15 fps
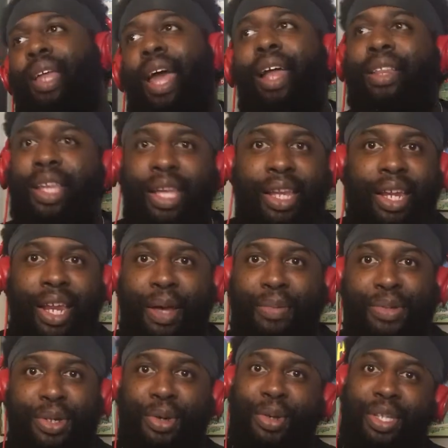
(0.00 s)
At the end of the
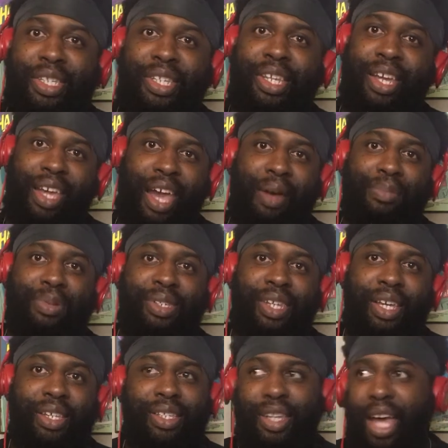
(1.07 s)
episode, he still got
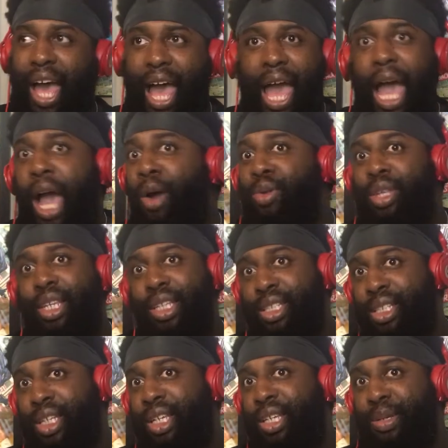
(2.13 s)
possessed. How did he
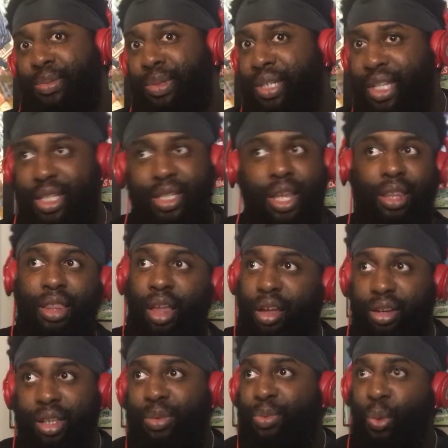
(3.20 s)
still get possessed? I
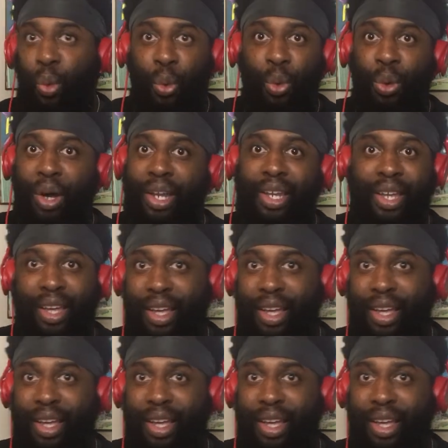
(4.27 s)
thought he won.